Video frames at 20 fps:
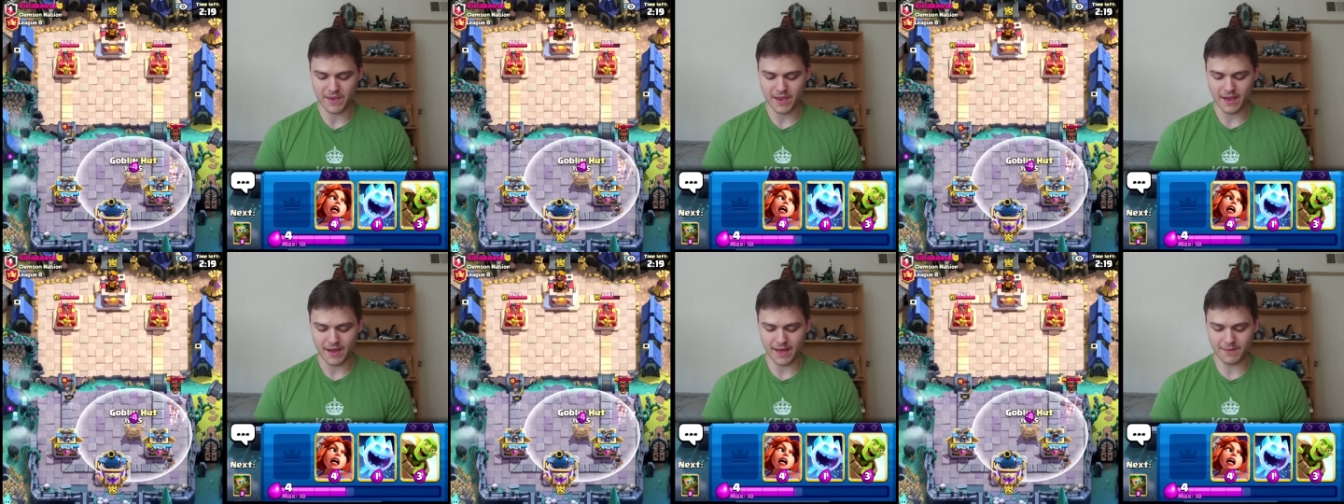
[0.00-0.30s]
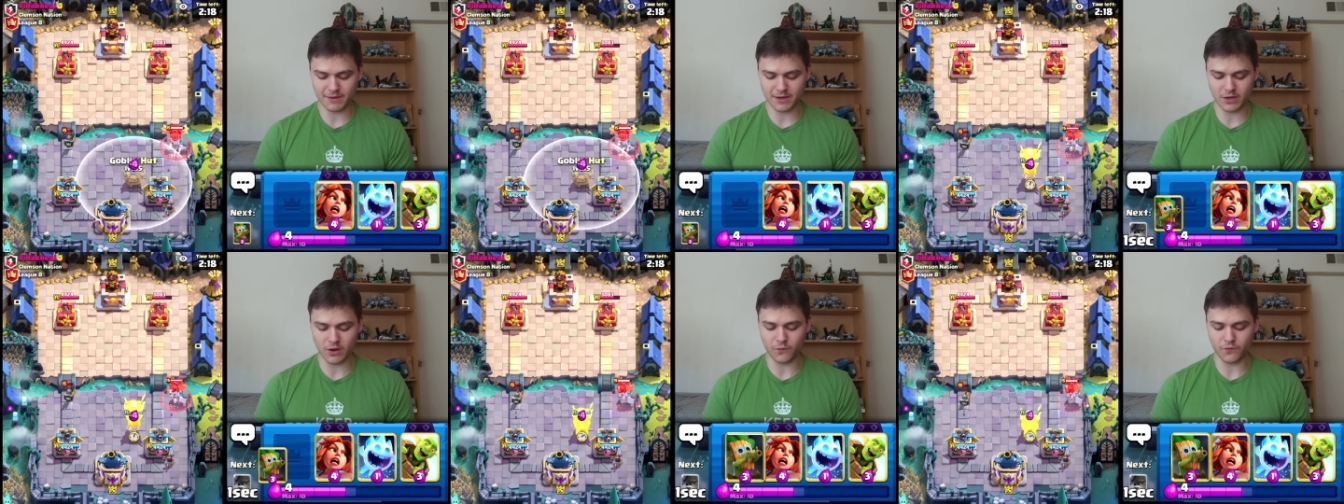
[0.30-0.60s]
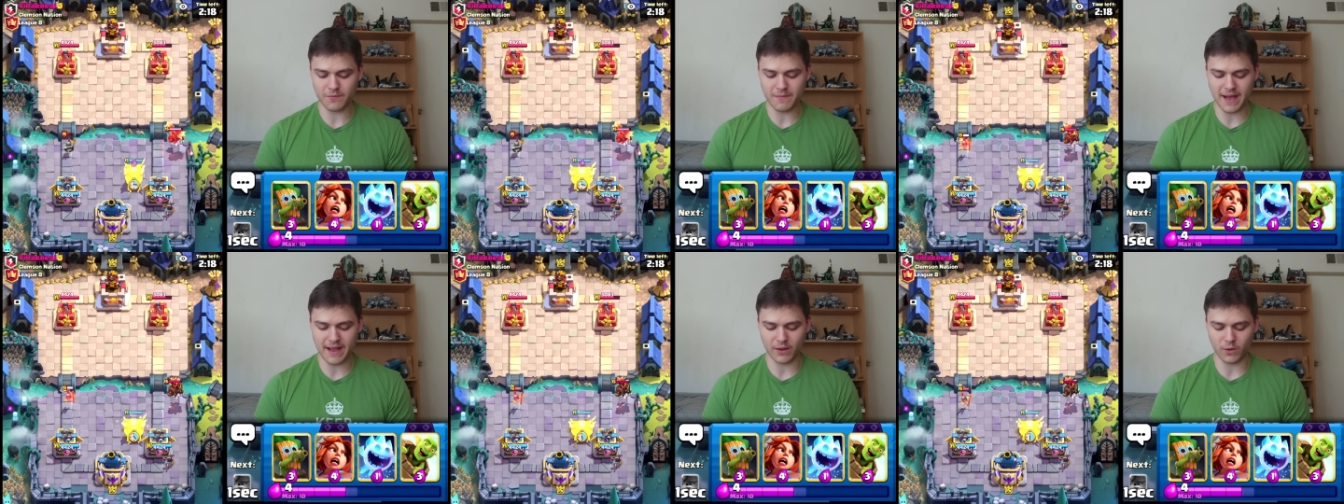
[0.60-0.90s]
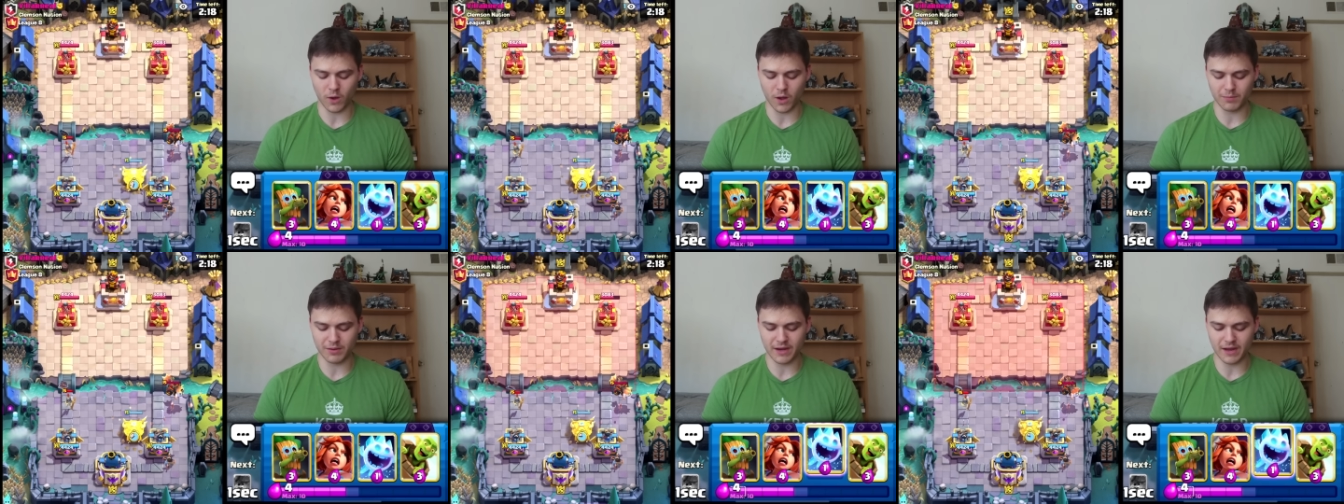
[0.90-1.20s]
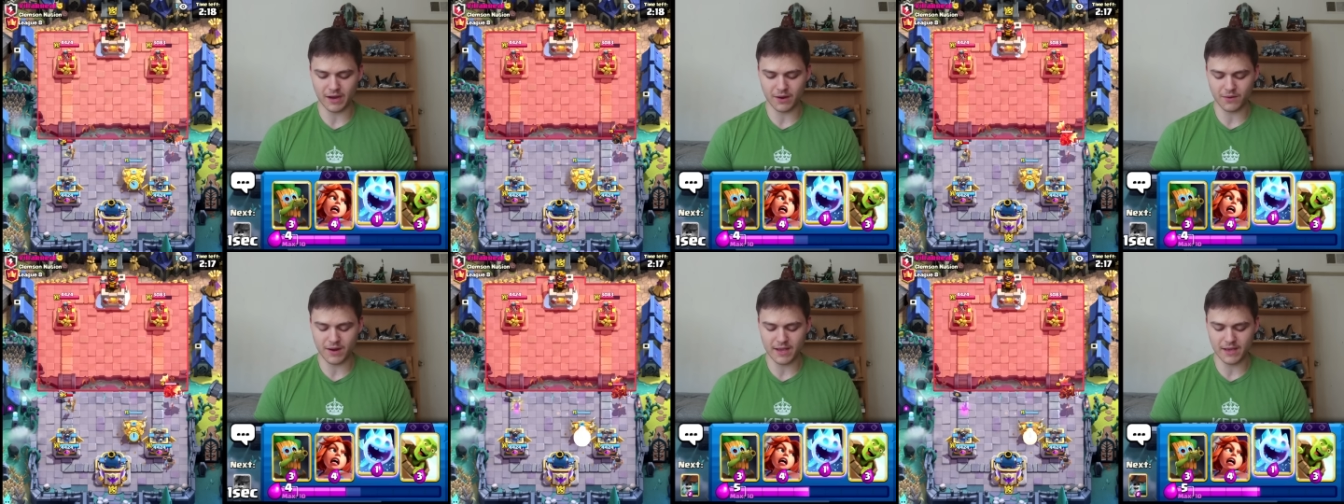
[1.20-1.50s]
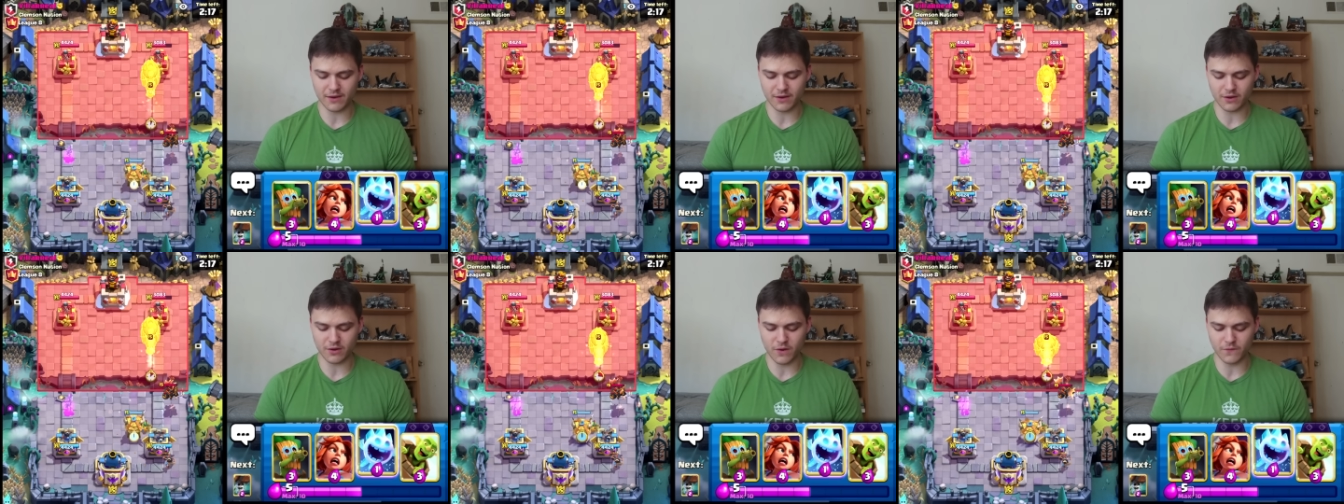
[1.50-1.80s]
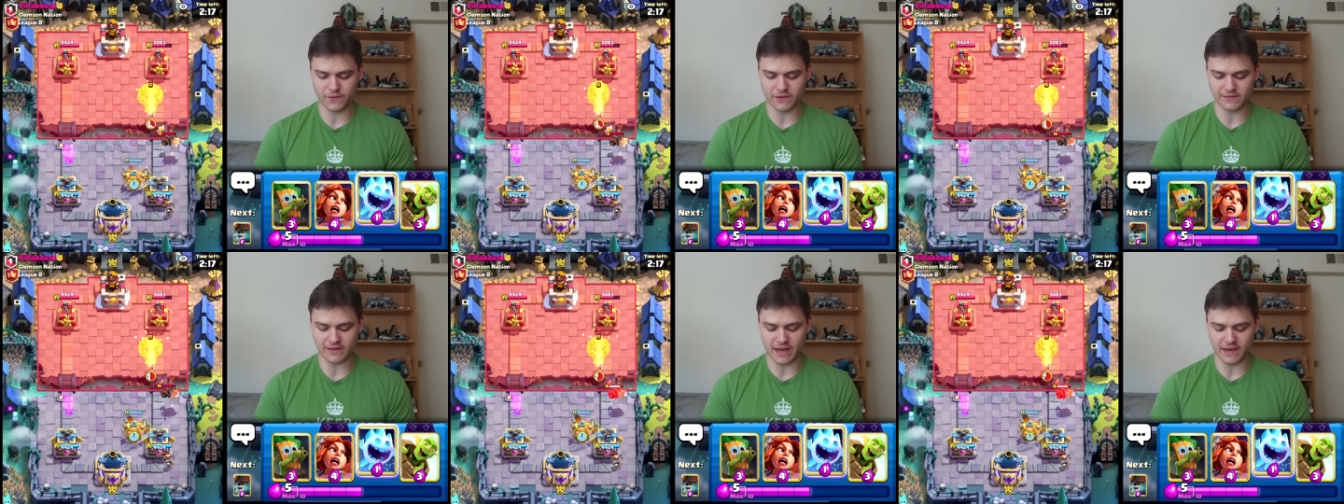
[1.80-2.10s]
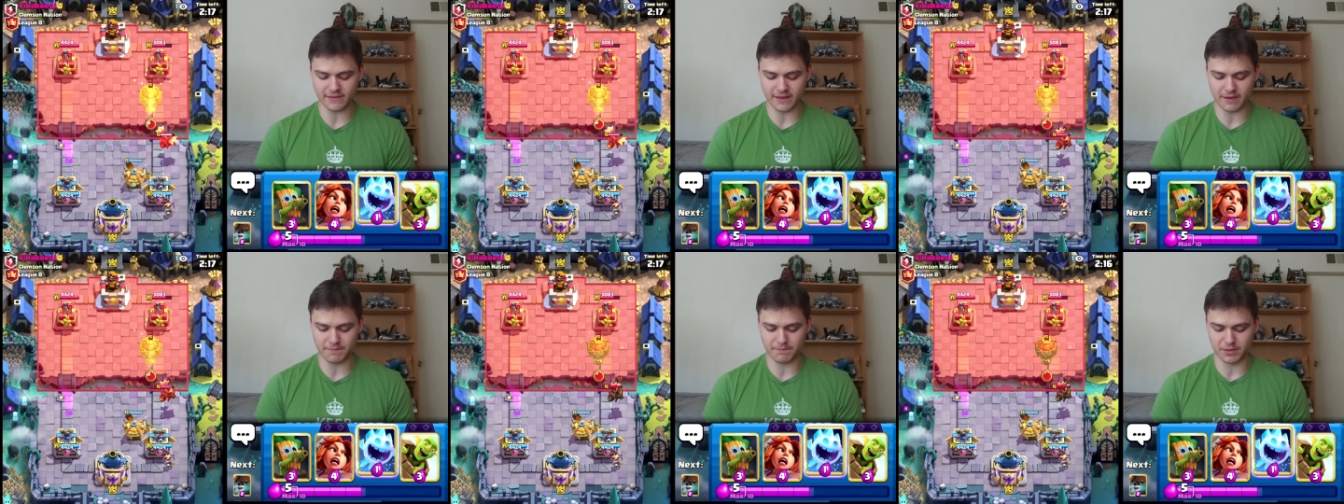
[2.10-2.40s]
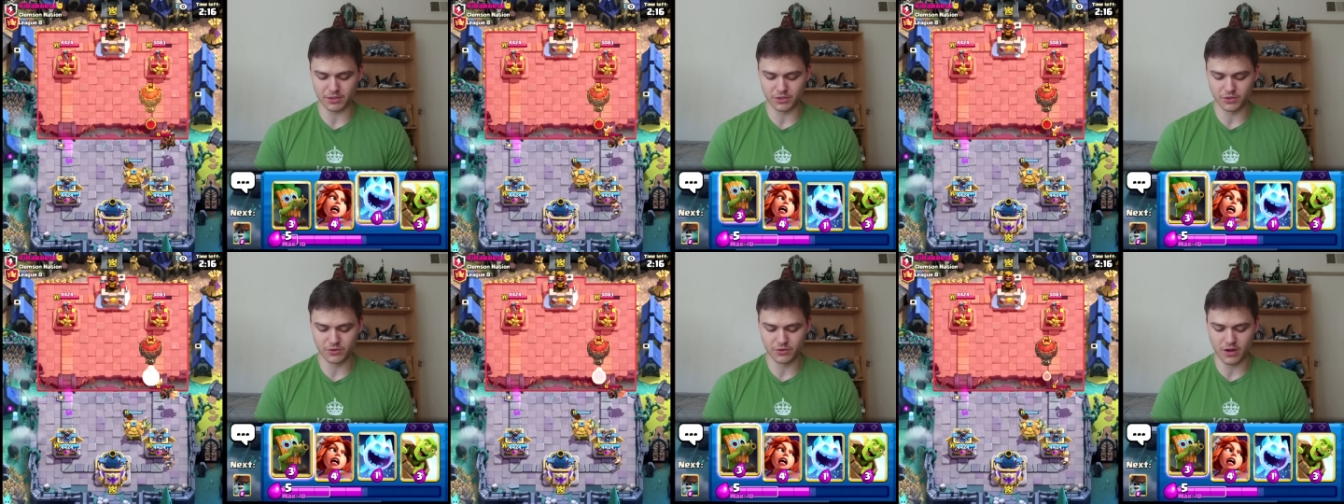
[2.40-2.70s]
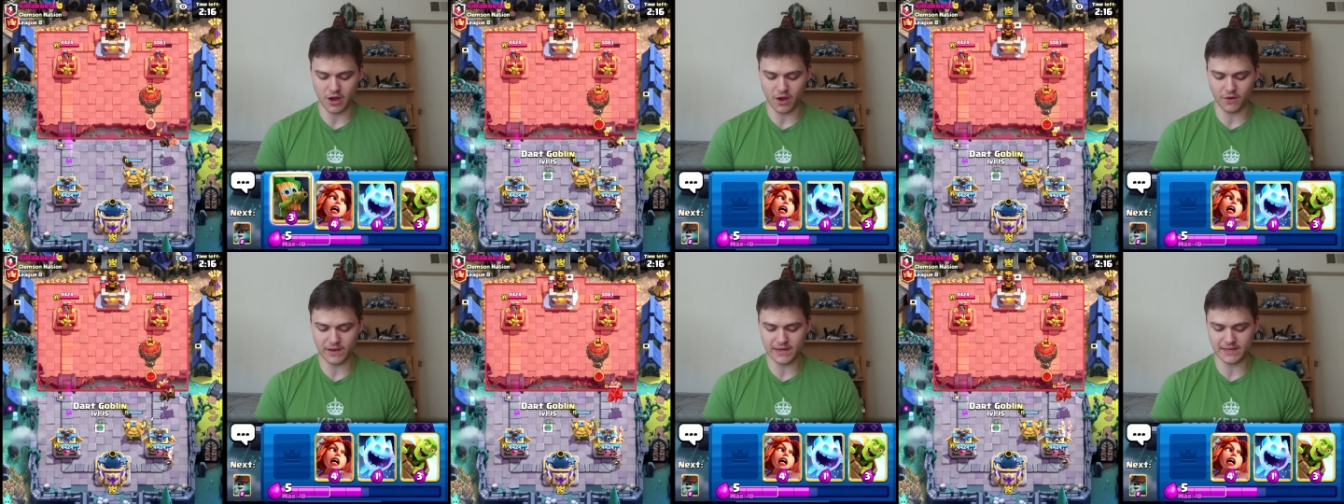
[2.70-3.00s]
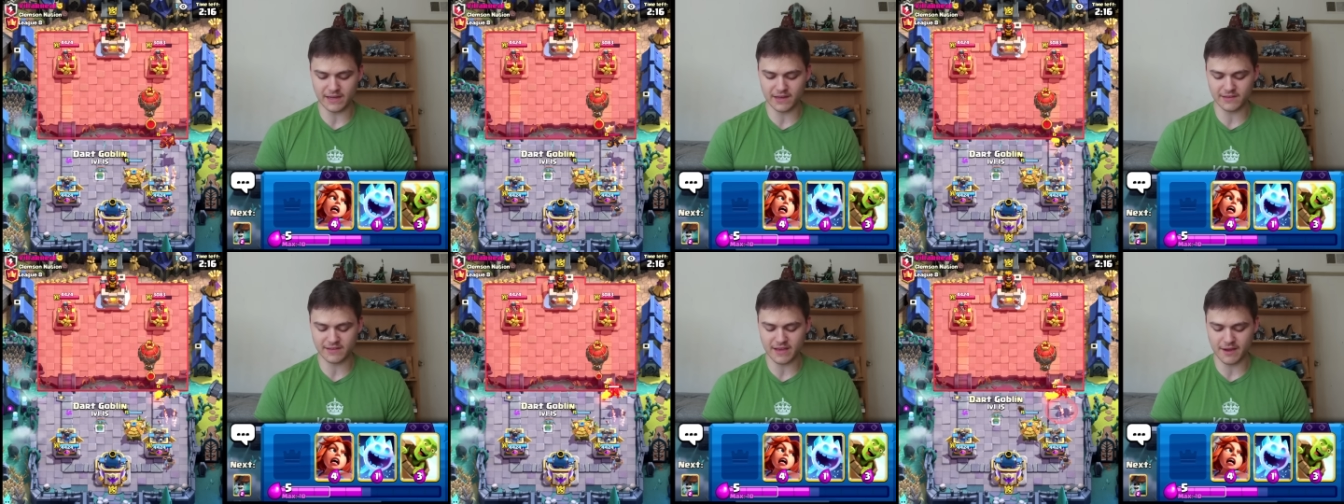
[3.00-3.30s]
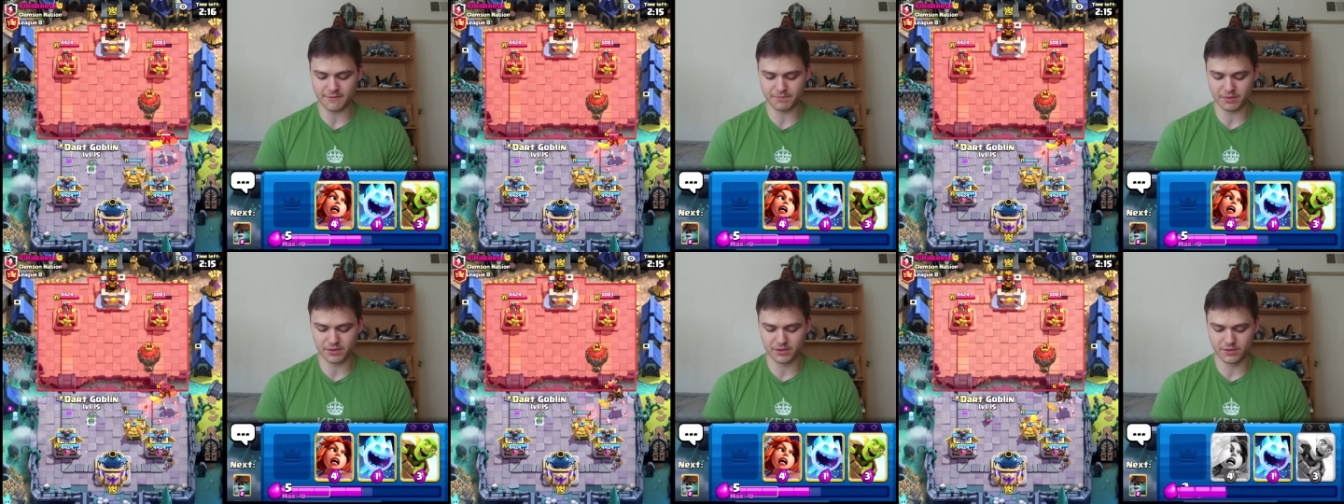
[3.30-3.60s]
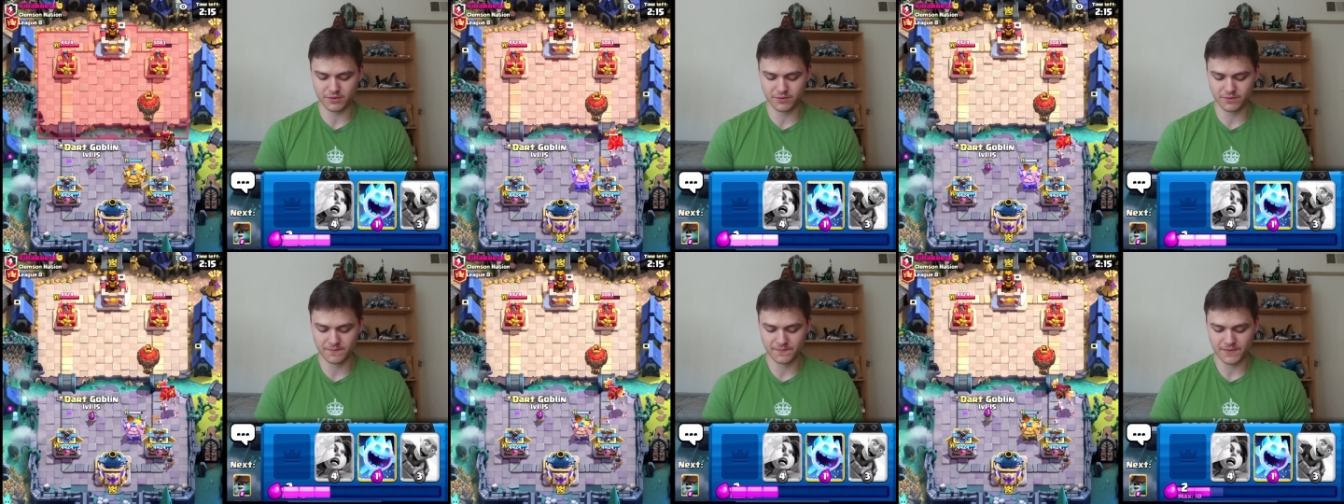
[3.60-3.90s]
I'm going to go for my Goblin Hut right here. I don't know if this guy's like Balloon. Oh, he does have Balloon.